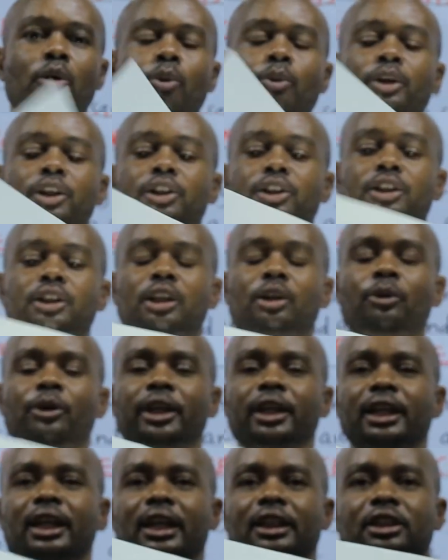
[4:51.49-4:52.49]
we see
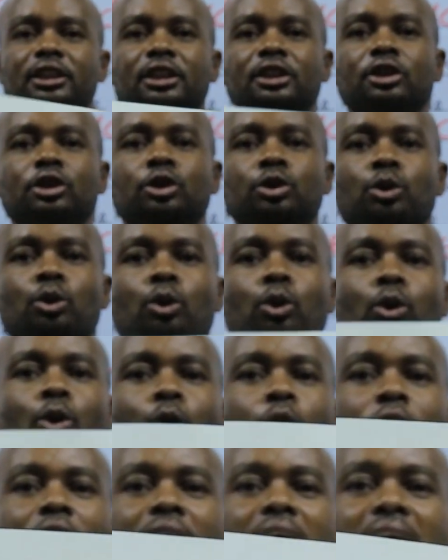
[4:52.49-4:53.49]
we get
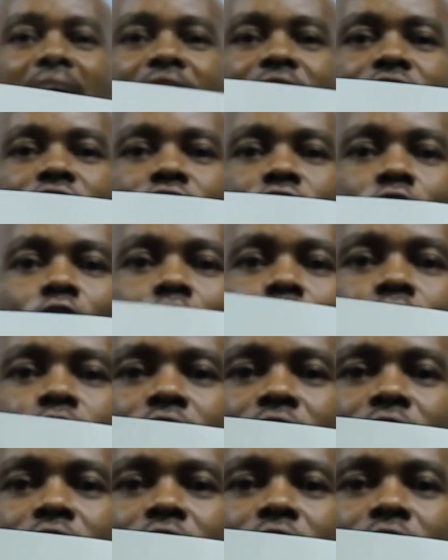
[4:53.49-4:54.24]
two lines of